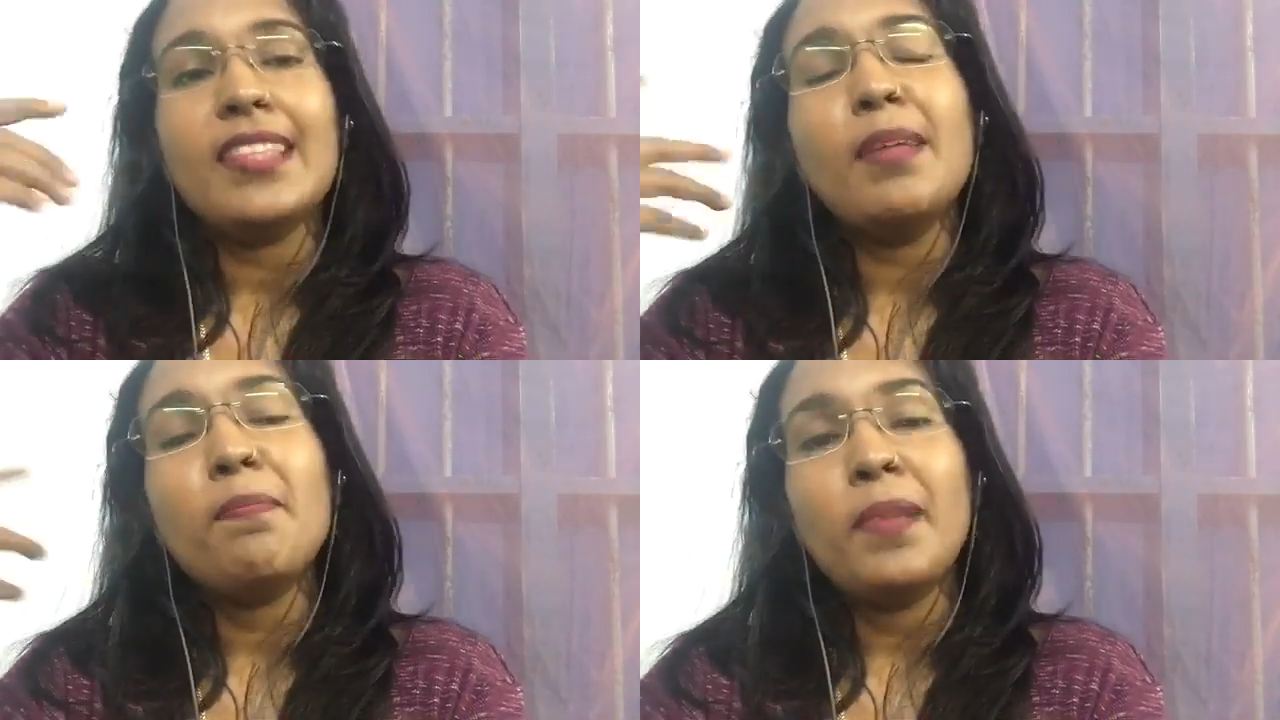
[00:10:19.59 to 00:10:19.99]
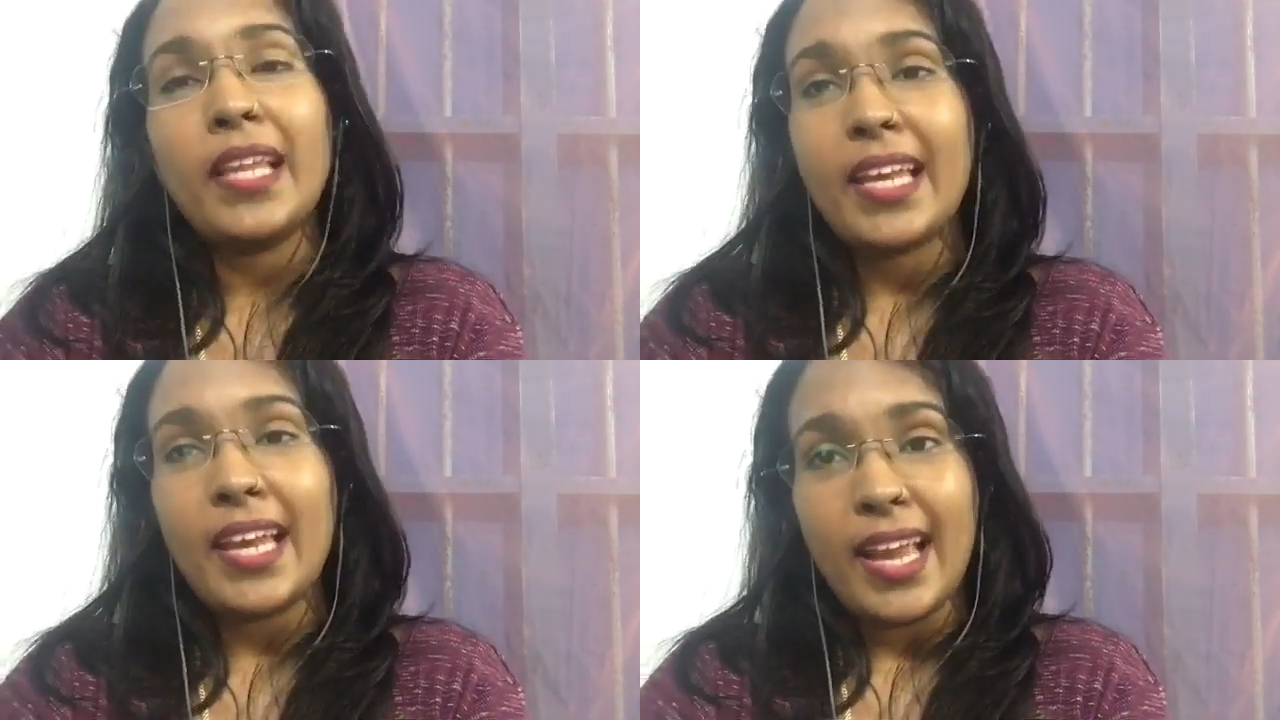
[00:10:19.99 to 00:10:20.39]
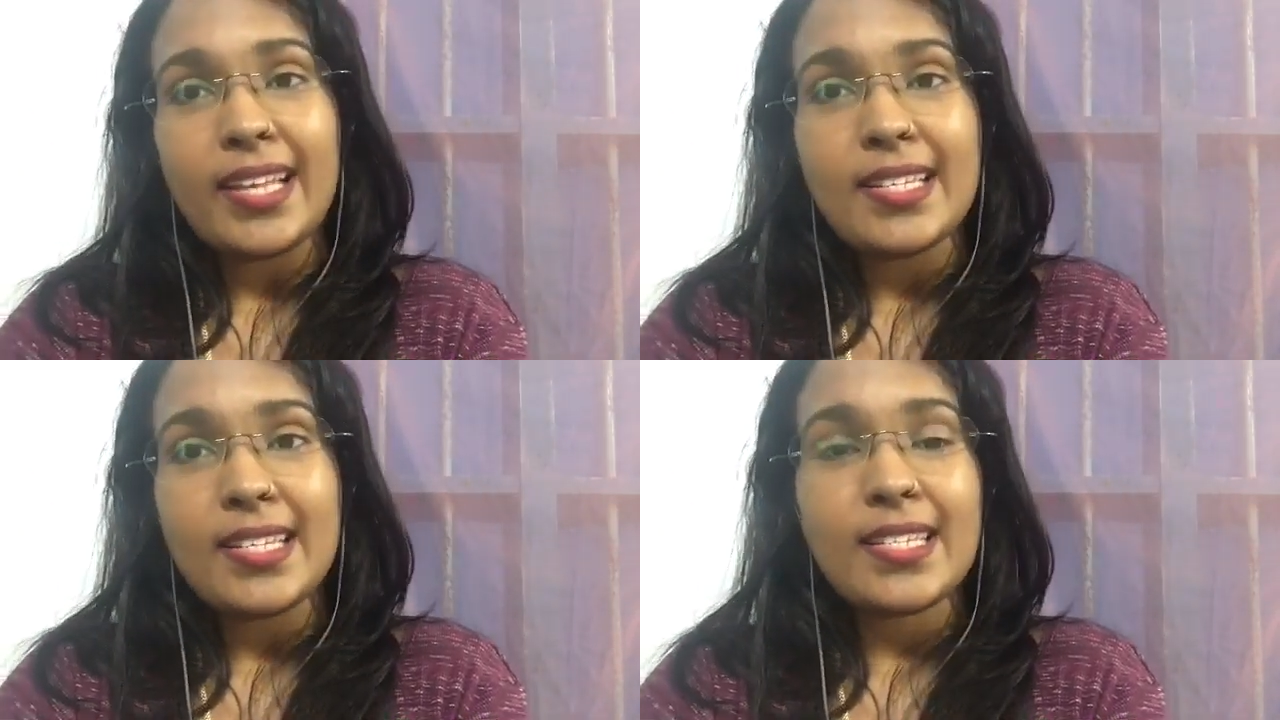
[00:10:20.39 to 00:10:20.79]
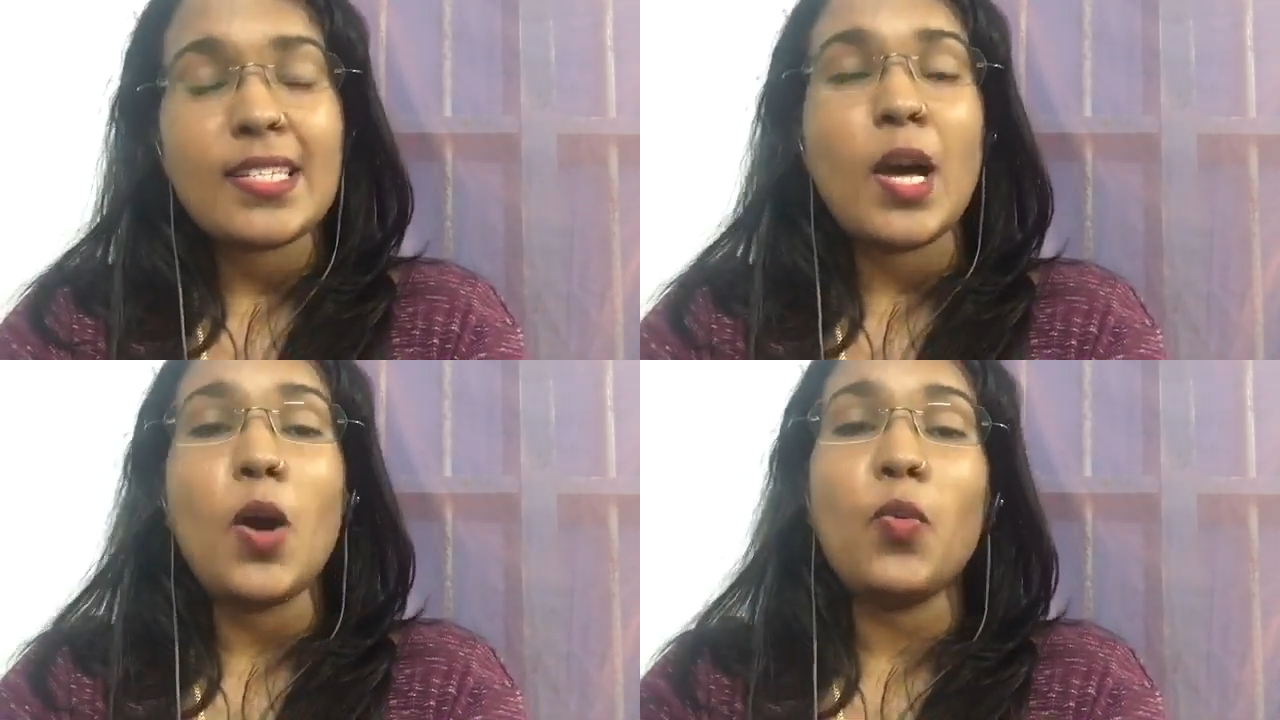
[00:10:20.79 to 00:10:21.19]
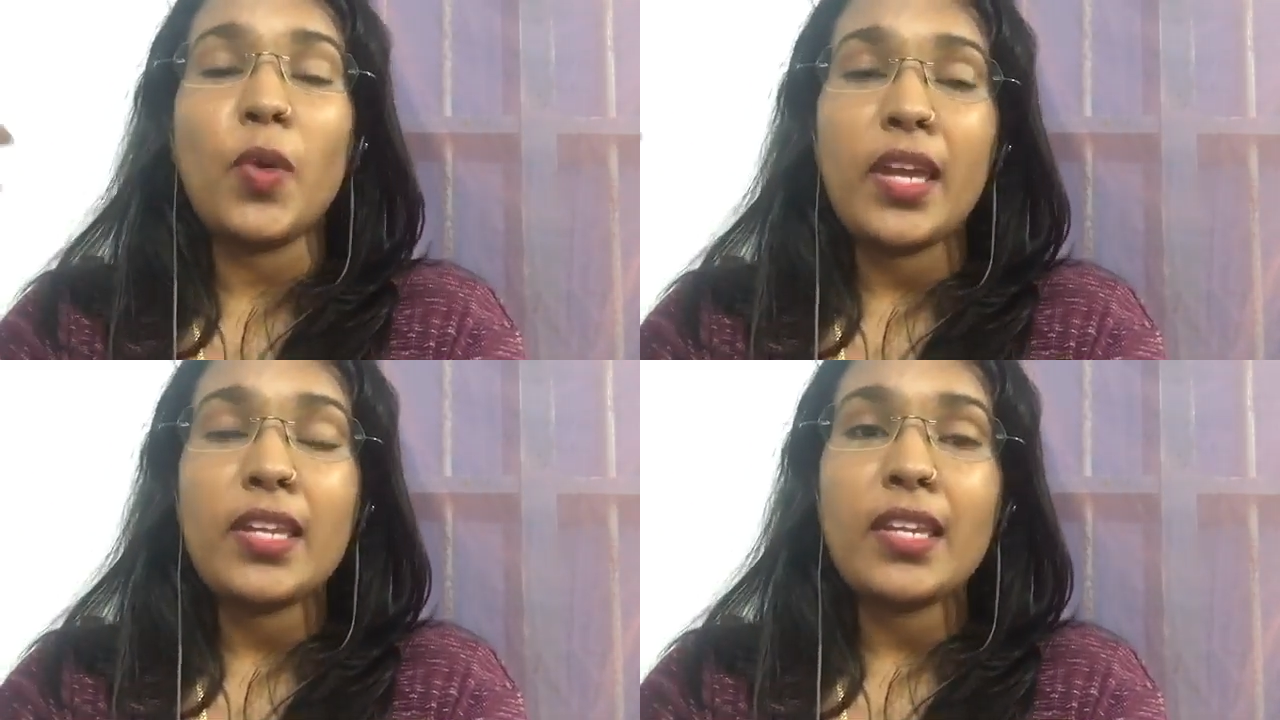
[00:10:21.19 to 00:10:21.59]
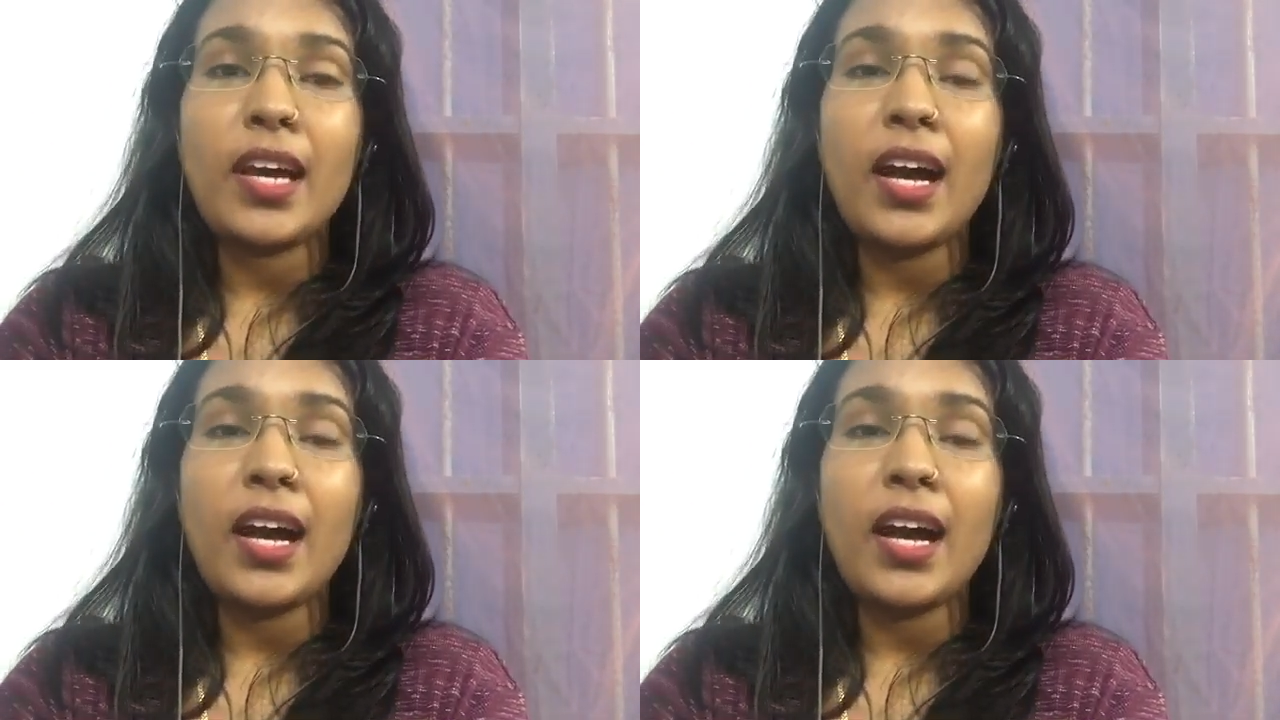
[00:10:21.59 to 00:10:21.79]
The play ends when